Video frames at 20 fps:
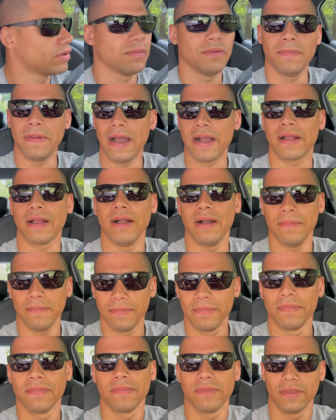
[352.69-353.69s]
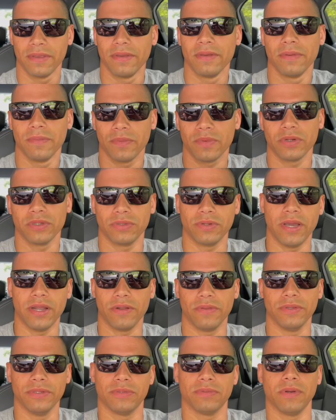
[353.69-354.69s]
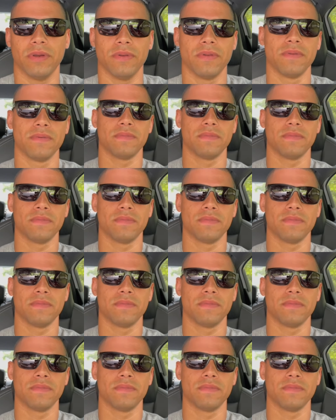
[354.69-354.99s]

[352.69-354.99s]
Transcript: I'm gonna back up. We're gonna try it on this road.